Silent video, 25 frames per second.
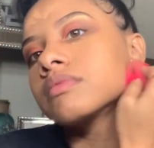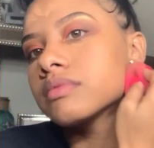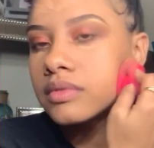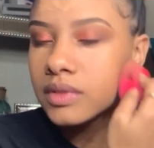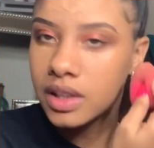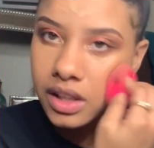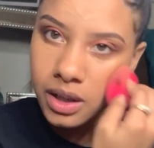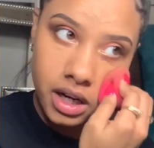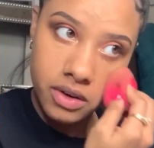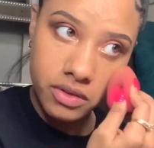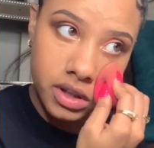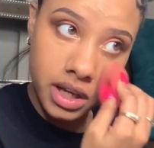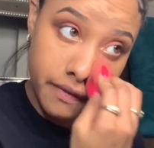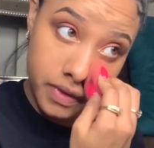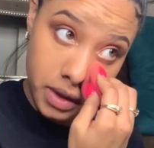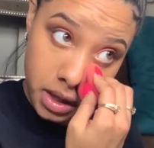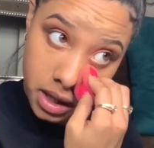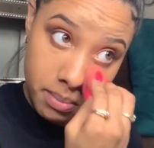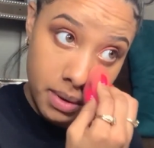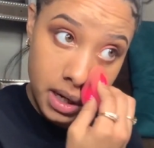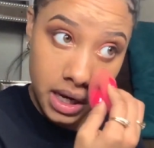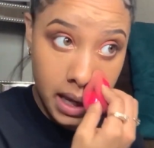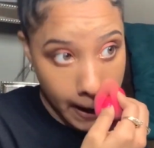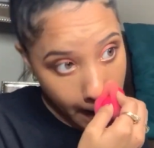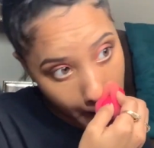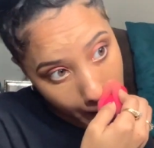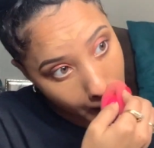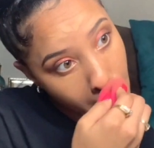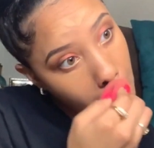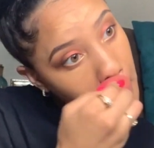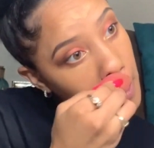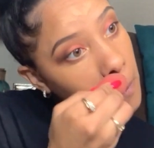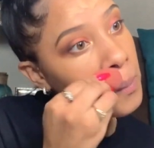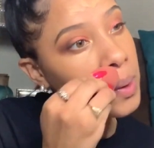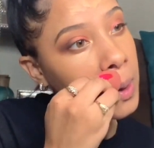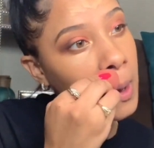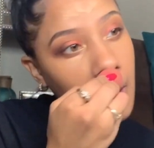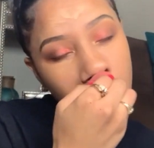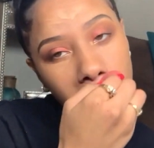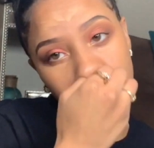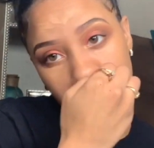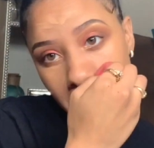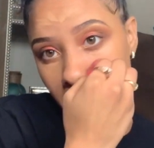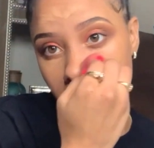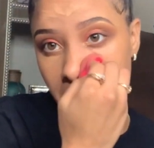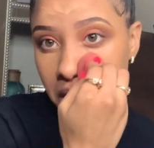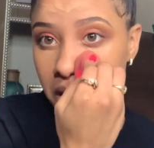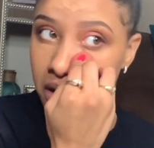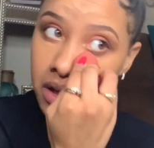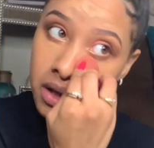And I don't really have to get my neck because
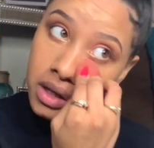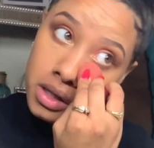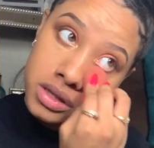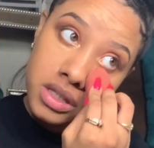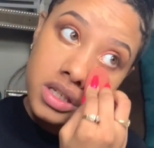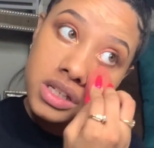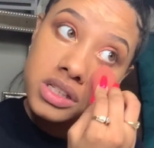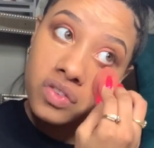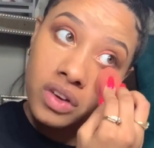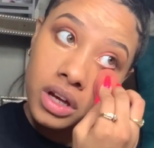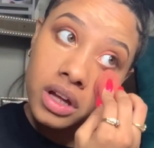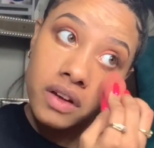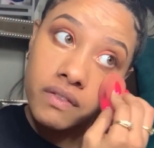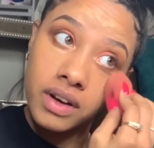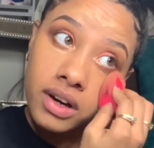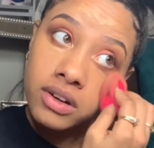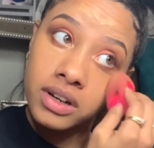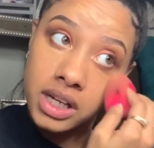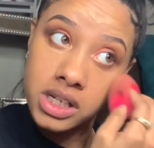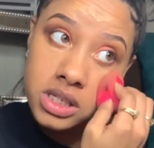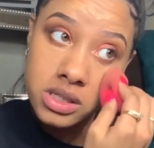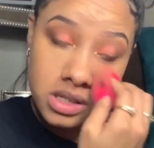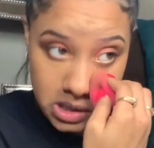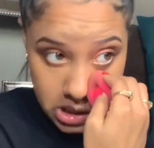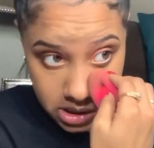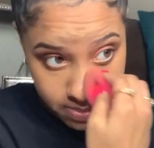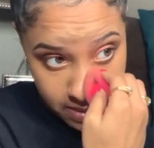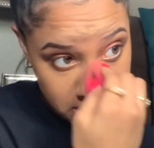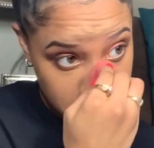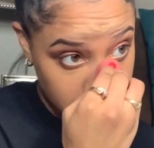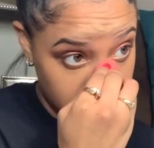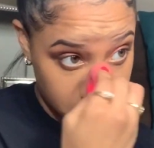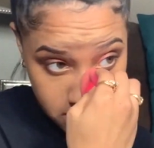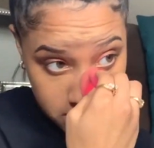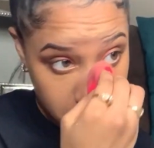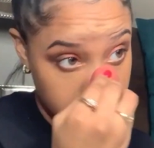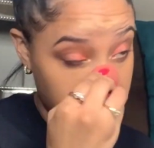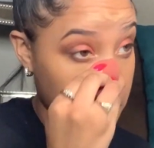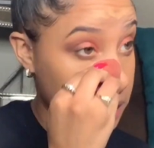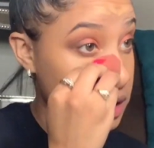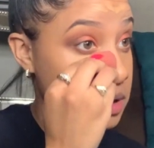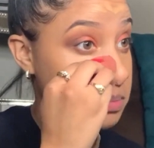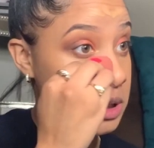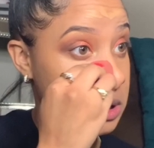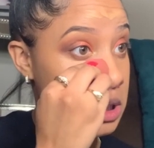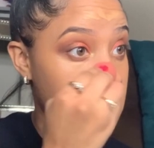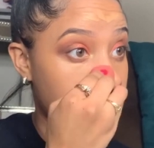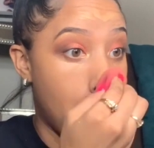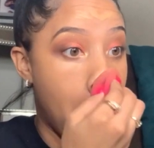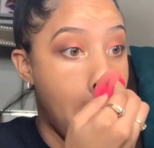this fucking foundation is basically the same color as my
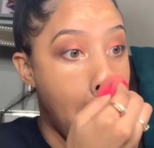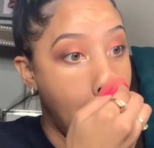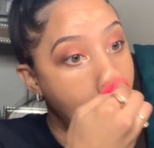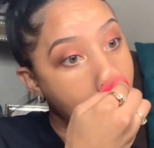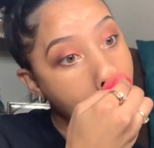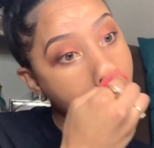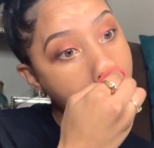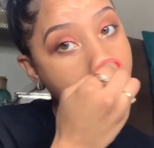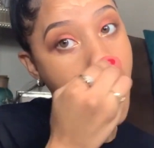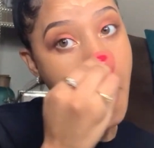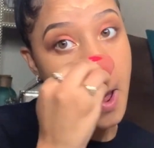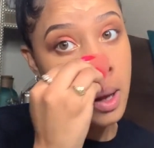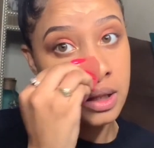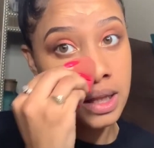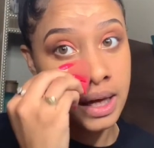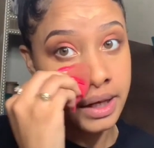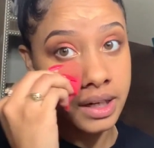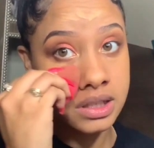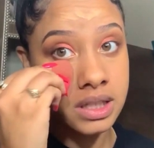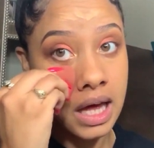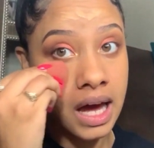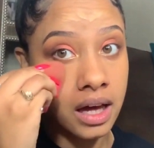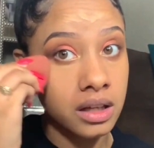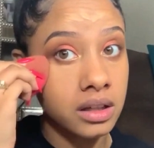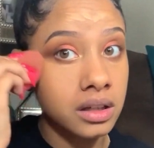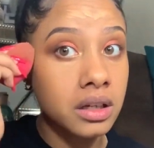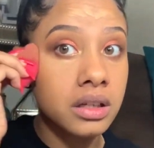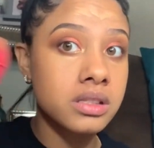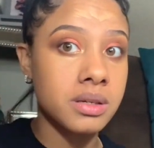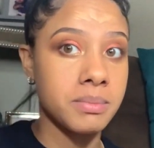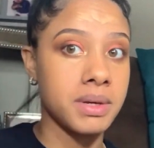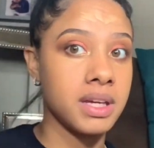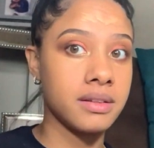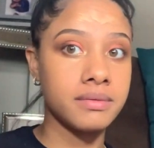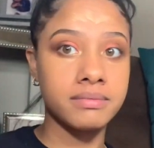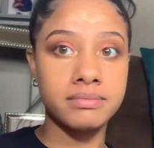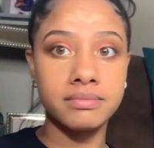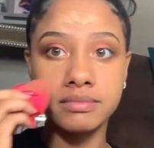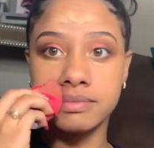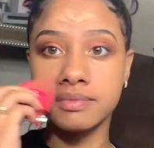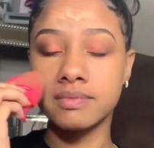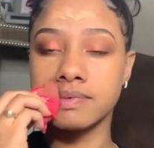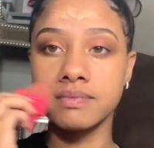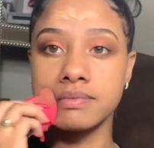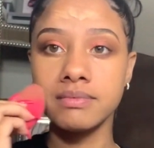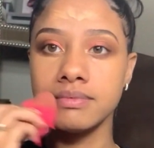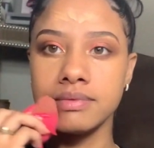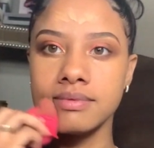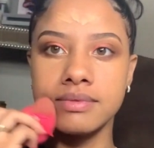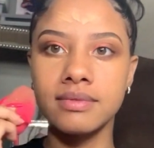skin. Like it's that good to me.
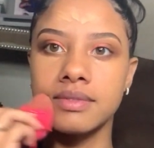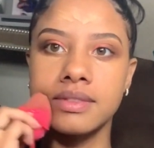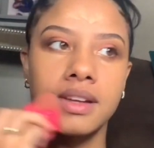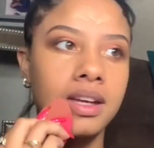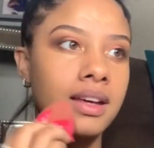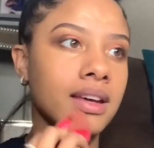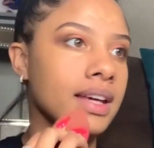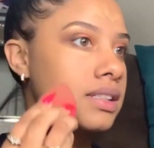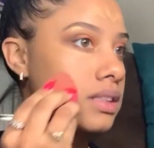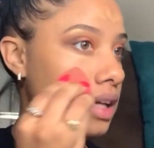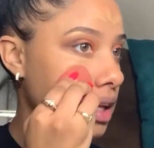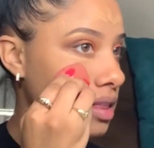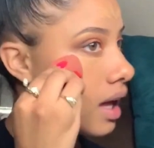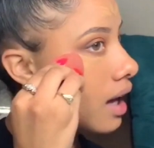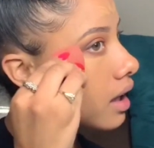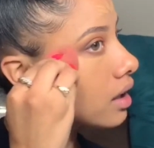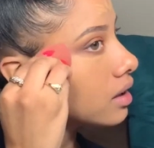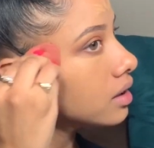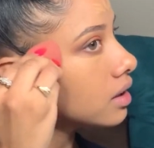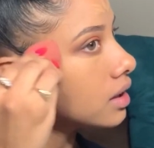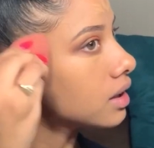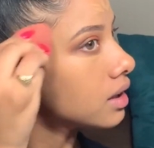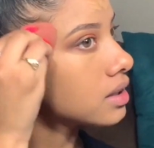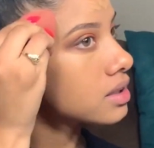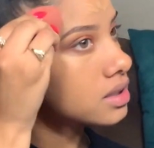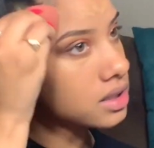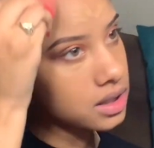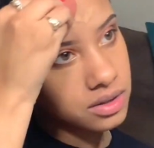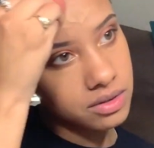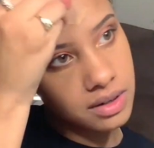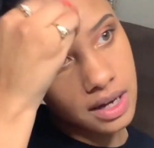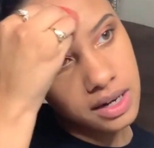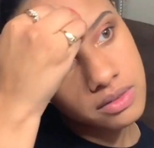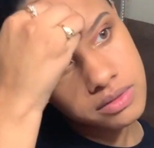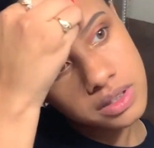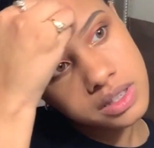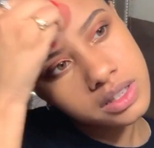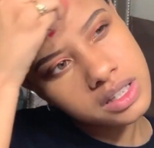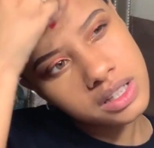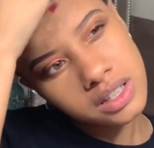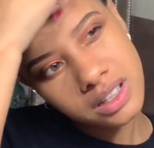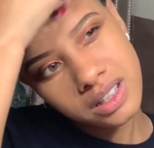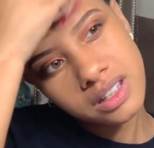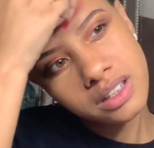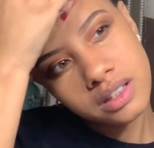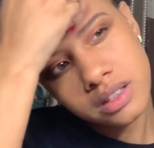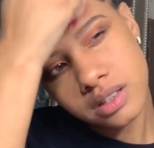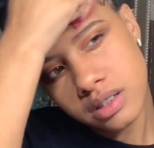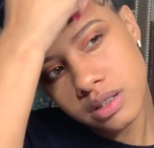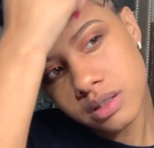It's like that good. So I don't even need to
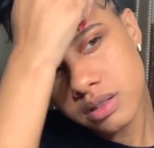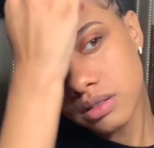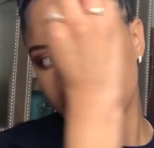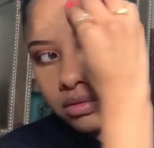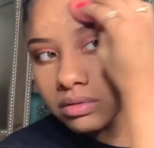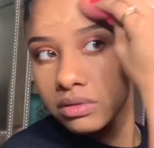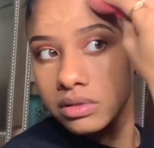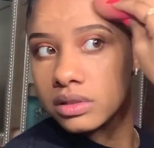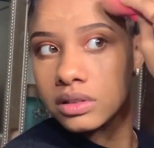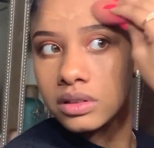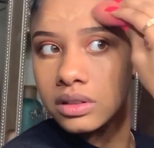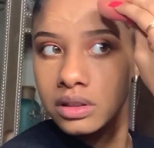do all that.